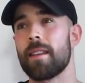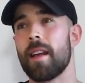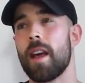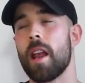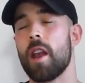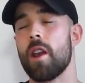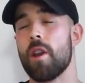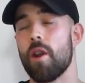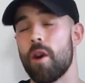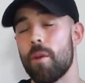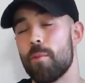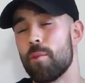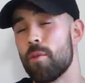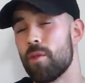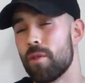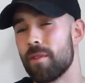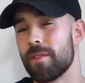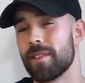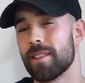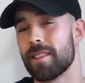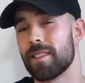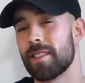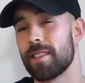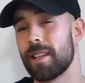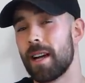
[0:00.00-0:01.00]
a lot more
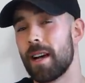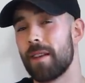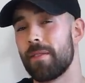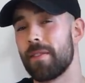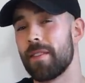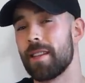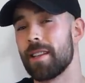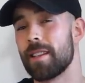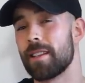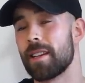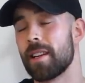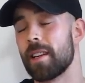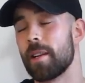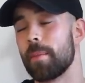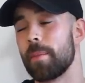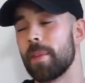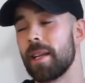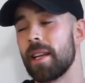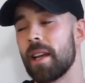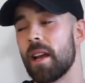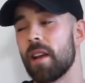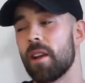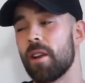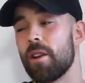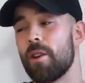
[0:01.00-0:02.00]
of the stuff is gonna
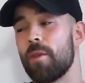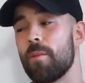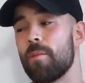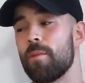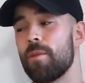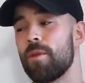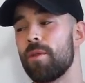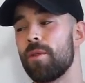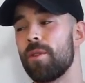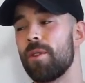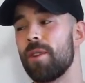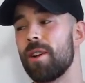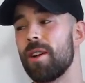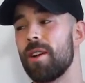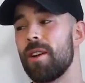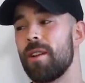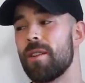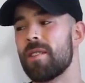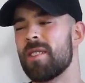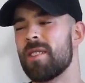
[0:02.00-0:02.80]
be a lot more,